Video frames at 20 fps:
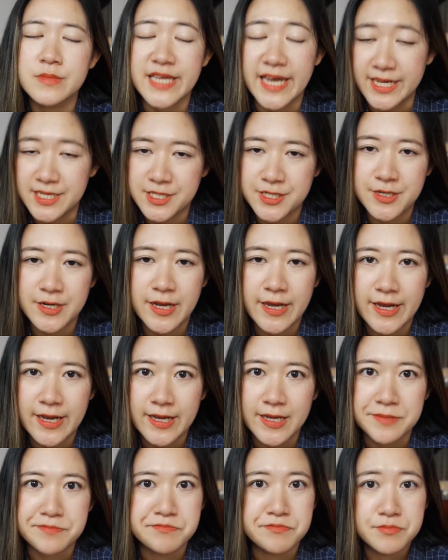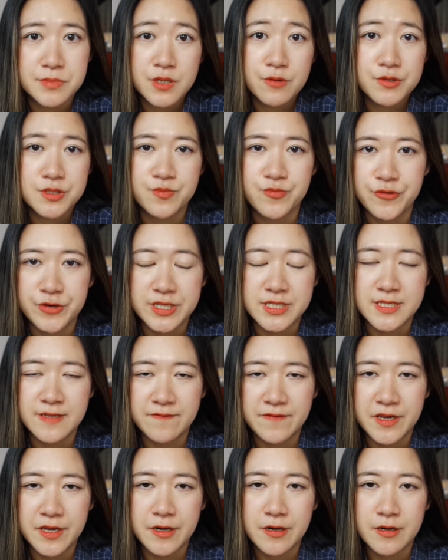Yesterday it was pretty
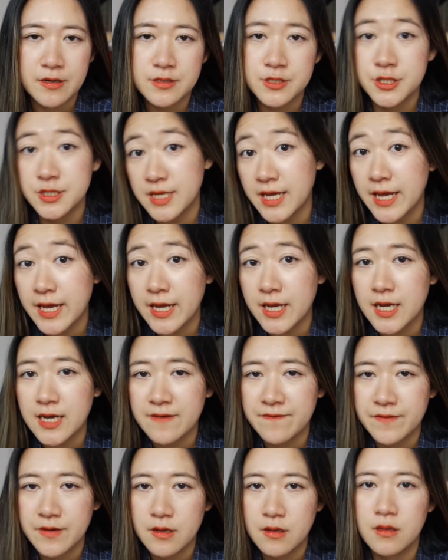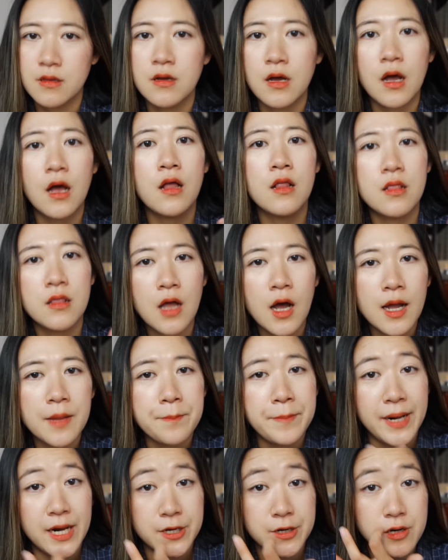severe. Today I feel a
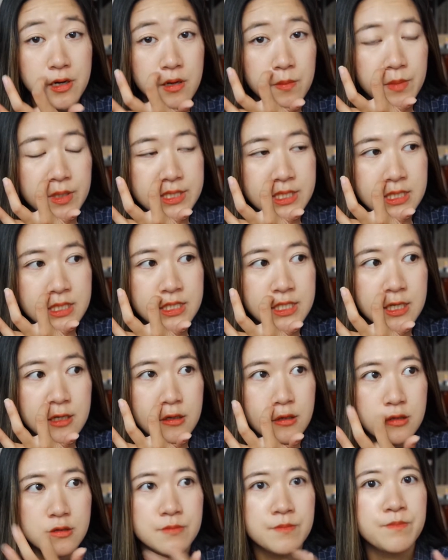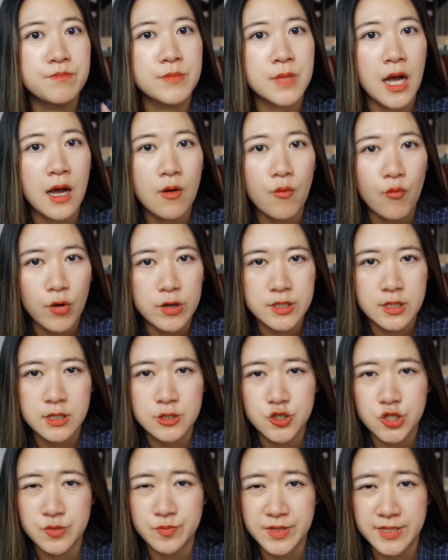lot better, but still not
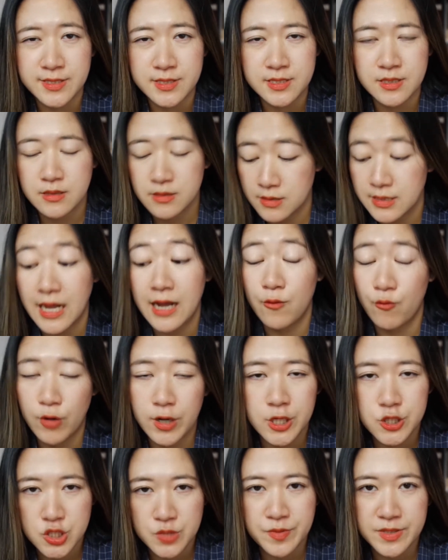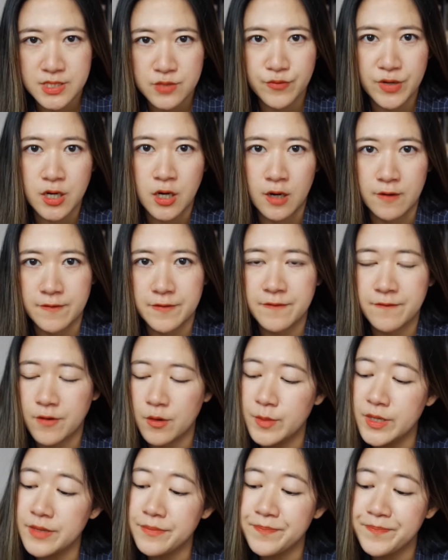100% recovered
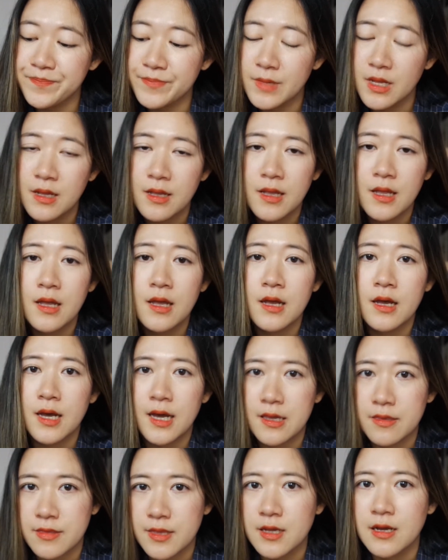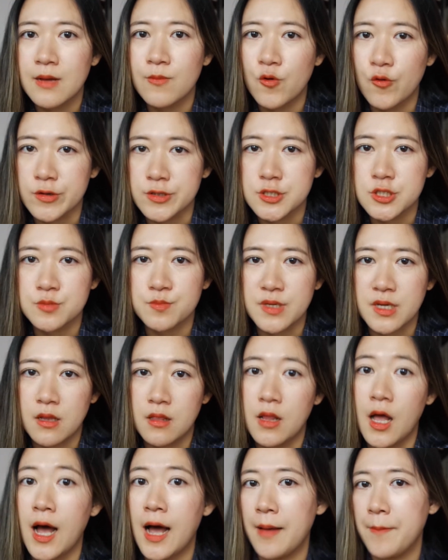from it. I think I'm going to be a
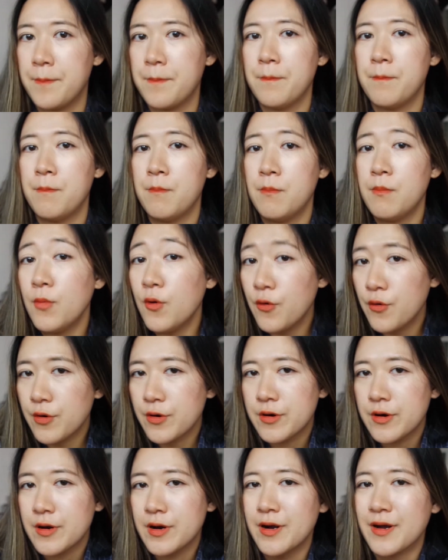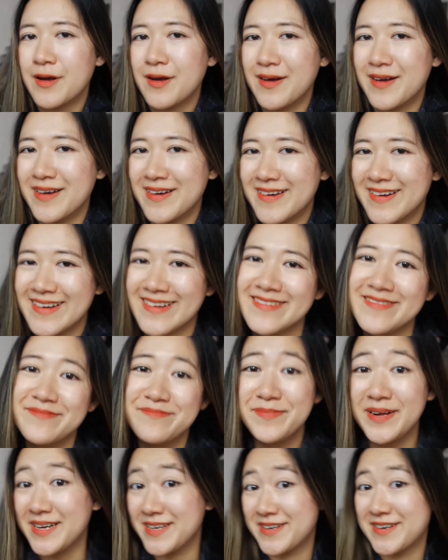lot more
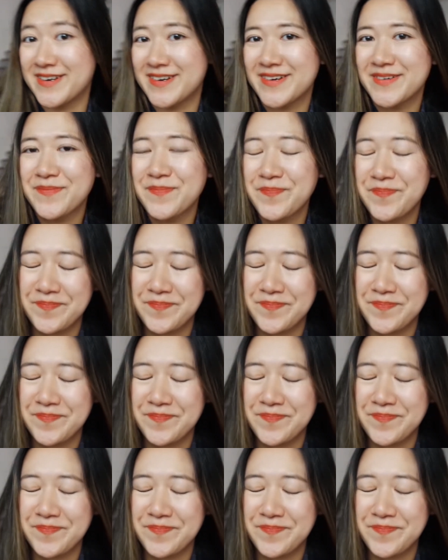better